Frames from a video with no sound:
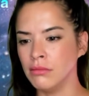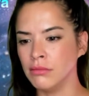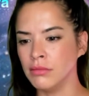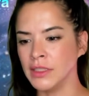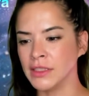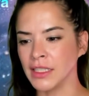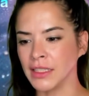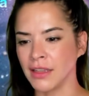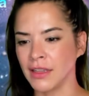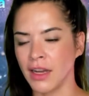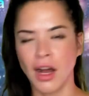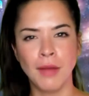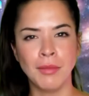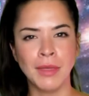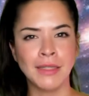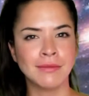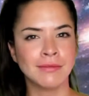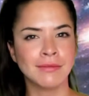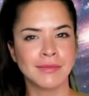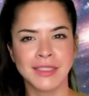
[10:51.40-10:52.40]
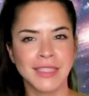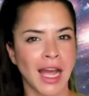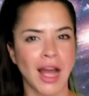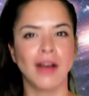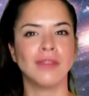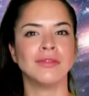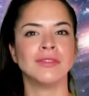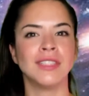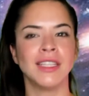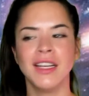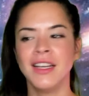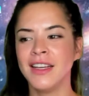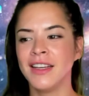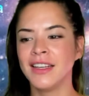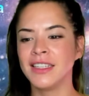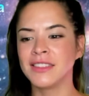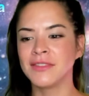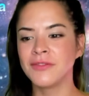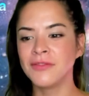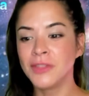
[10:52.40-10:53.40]
It's like the humming sound.
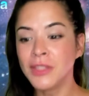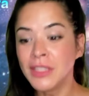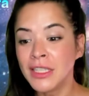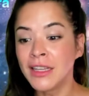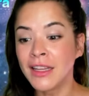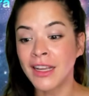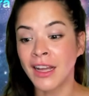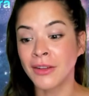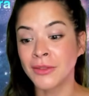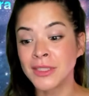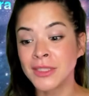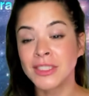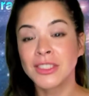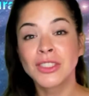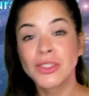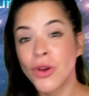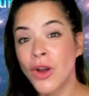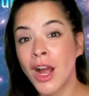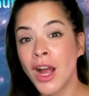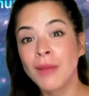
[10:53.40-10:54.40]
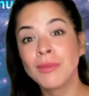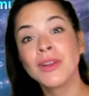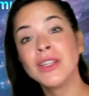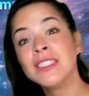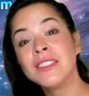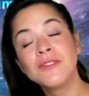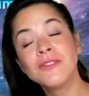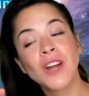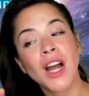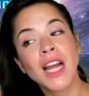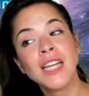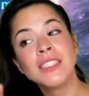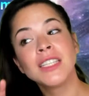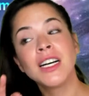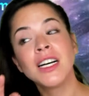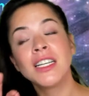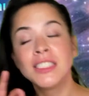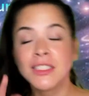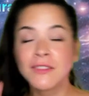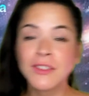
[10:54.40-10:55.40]
It's really loud. So I'm going to find
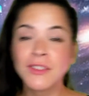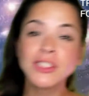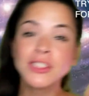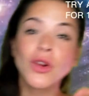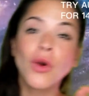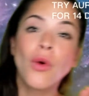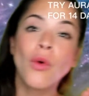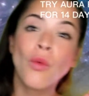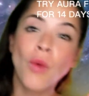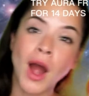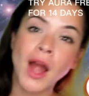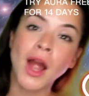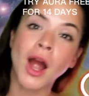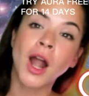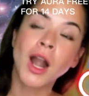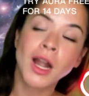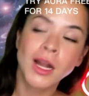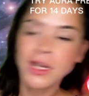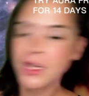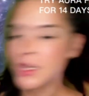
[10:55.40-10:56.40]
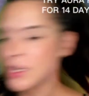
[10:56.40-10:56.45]
a different wire